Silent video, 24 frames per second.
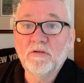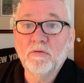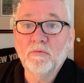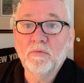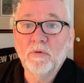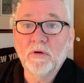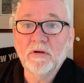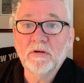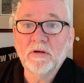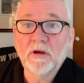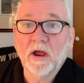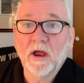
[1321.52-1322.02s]
of
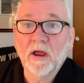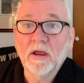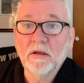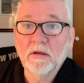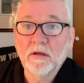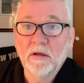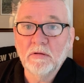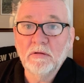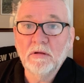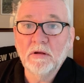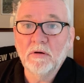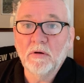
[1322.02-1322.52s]
which I
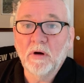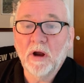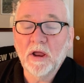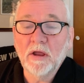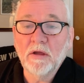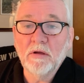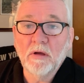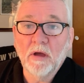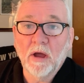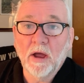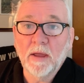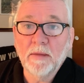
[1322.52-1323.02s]

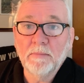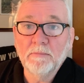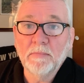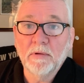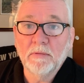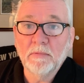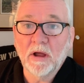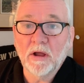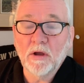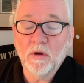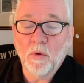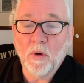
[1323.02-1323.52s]

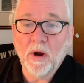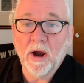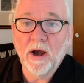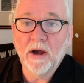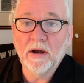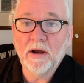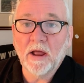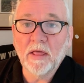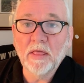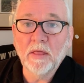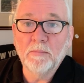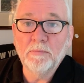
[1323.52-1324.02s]

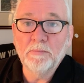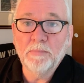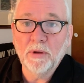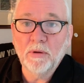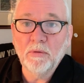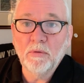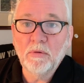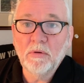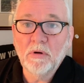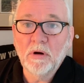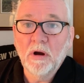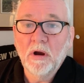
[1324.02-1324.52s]
acquired, either
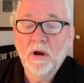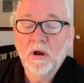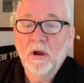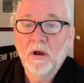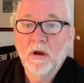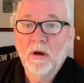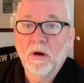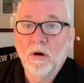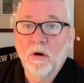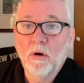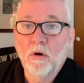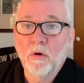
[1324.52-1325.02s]
built
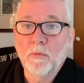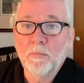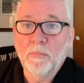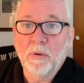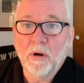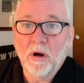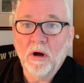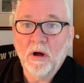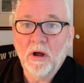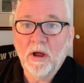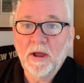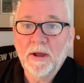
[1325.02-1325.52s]
or
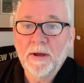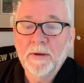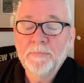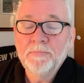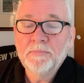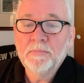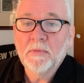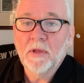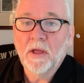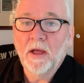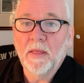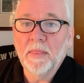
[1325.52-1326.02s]
bought,
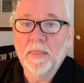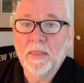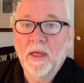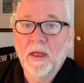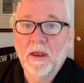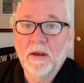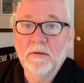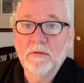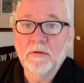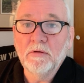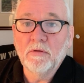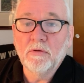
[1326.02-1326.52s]
and
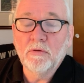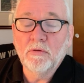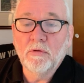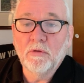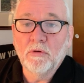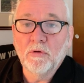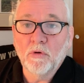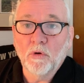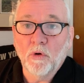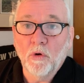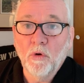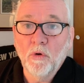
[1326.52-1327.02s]
then
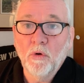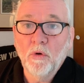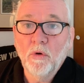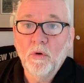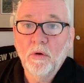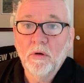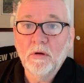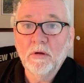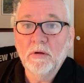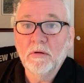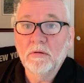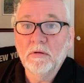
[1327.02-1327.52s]

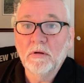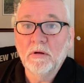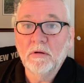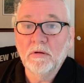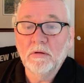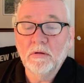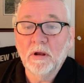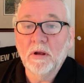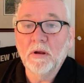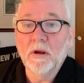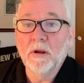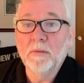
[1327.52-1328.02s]
grew
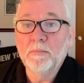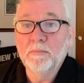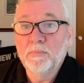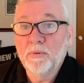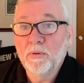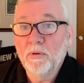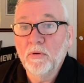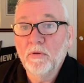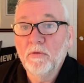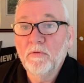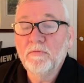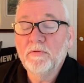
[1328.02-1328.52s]
and
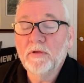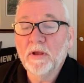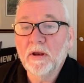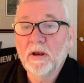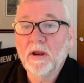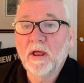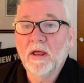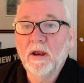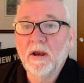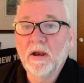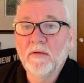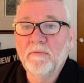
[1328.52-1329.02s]
improved
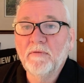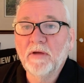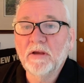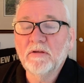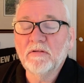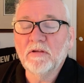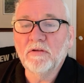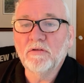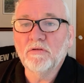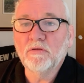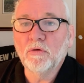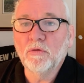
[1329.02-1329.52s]
and
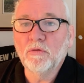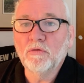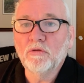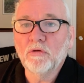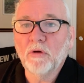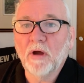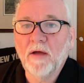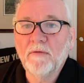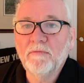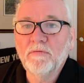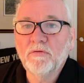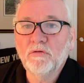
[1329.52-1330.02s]
eventually sold.
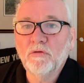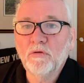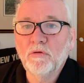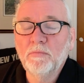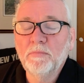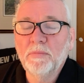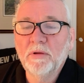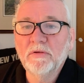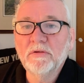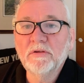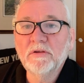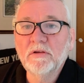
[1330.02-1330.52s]
So I've
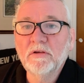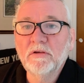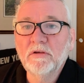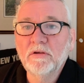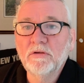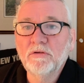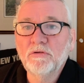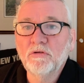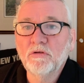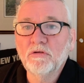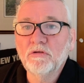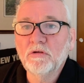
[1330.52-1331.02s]
sold
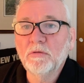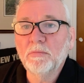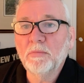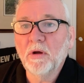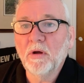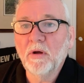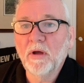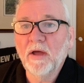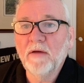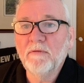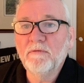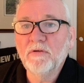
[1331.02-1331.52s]
businesses just
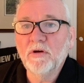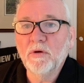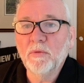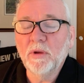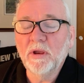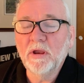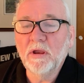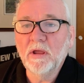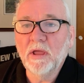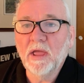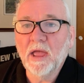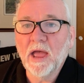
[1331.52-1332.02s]
about every way
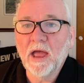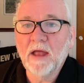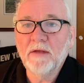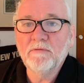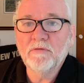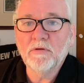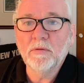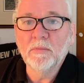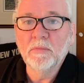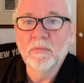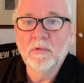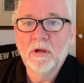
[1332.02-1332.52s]
you can,
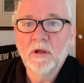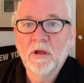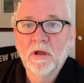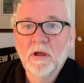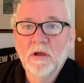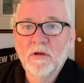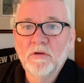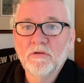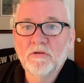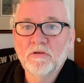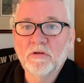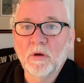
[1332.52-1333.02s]
from
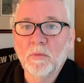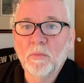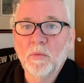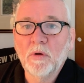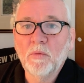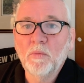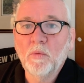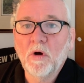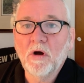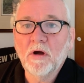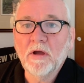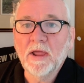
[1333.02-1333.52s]

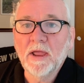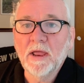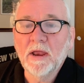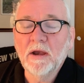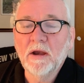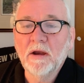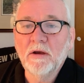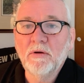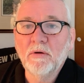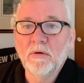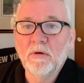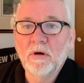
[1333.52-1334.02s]
someone walking in
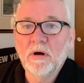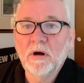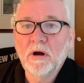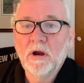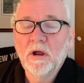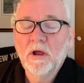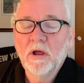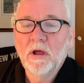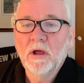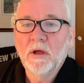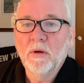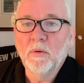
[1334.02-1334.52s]
the door,
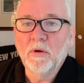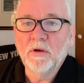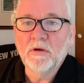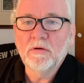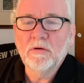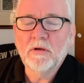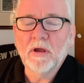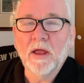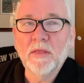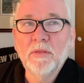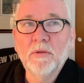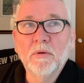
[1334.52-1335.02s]

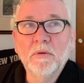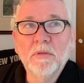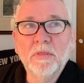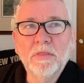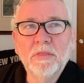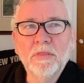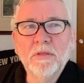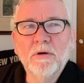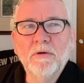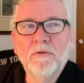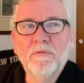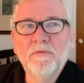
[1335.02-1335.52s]
which I don't
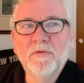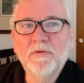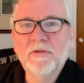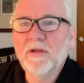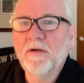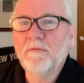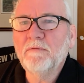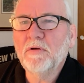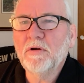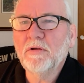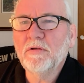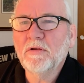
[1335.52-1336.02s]
know if was
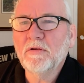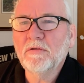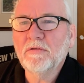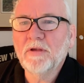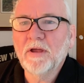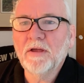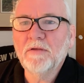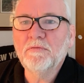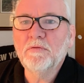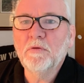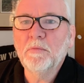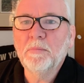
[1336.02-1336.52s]
ever
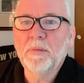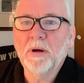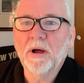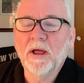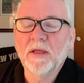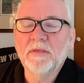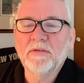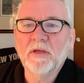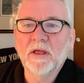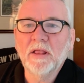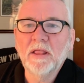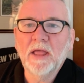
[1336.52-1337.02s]
successful,
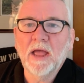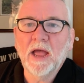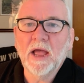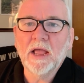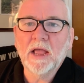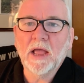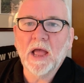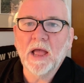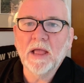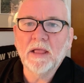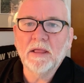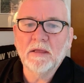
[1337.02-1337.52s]
but certainly
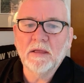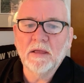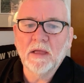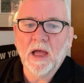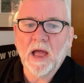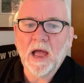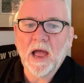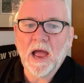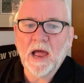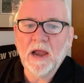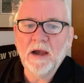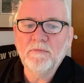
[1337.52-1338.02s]
I
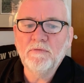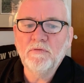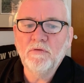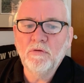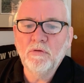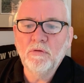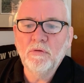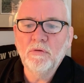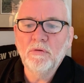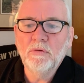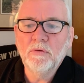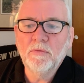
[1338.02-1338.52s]
had a
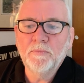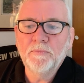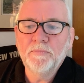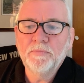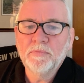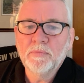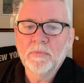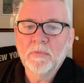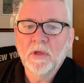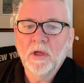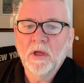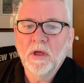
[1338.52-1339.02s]
few
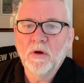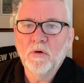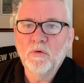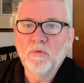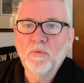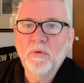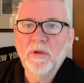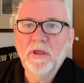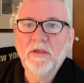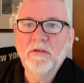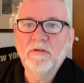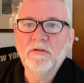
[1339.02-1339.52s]

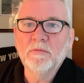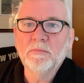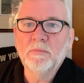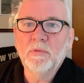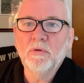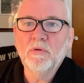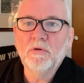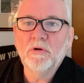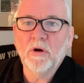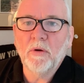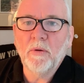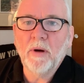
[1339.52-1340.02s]

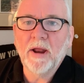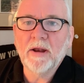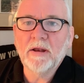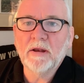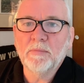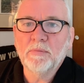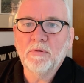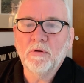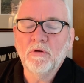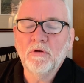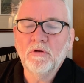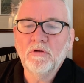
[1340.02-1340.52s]
reasonable direct
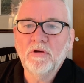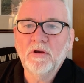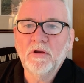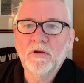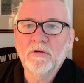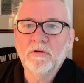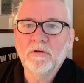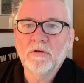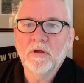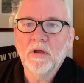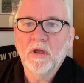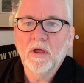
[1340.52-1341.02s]

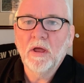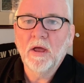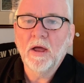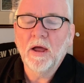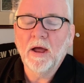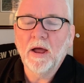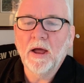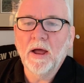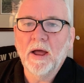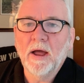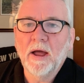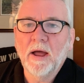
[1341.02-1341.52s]
approaches.
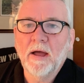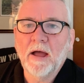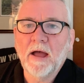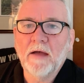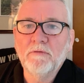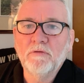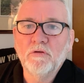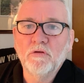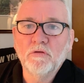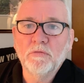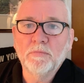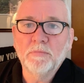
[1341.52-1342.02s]

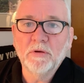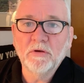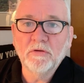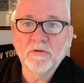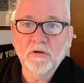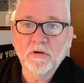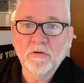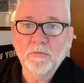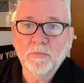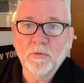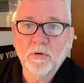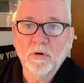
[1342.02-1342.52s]
I've used
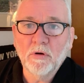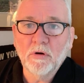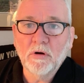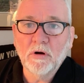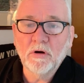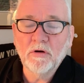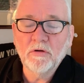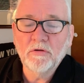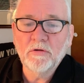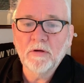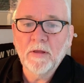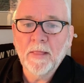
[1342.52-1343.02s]
business
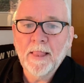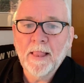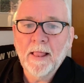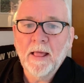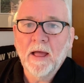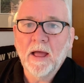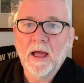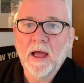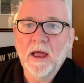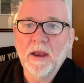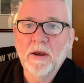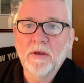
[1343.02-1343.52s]
brokers,
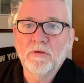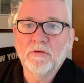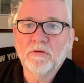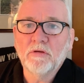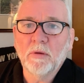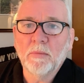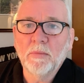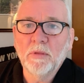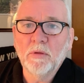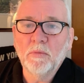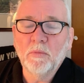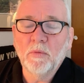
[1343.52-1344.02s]
and
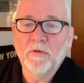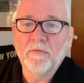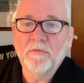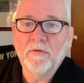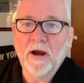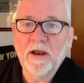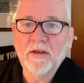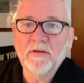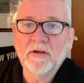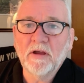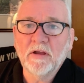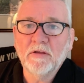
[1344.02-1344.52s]
some of them were
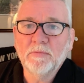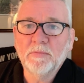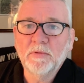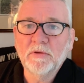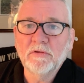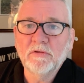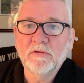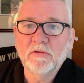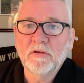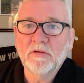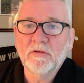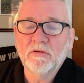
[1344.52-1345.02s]
franchise
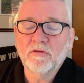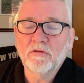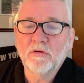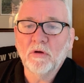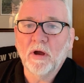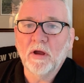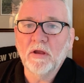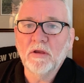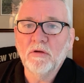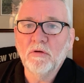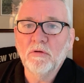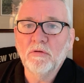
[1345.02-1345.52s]
businesses, so
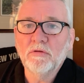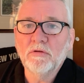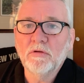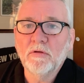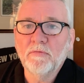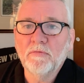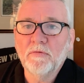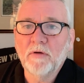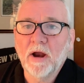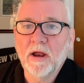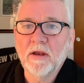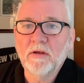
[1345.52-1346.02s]
I used the
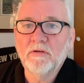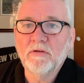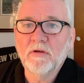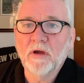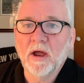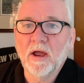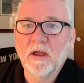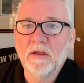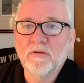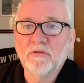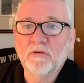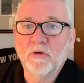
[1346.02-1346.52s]

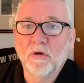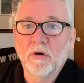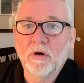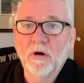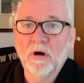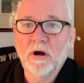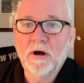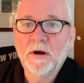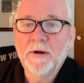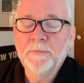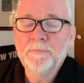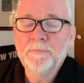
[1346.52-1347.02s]
franchisor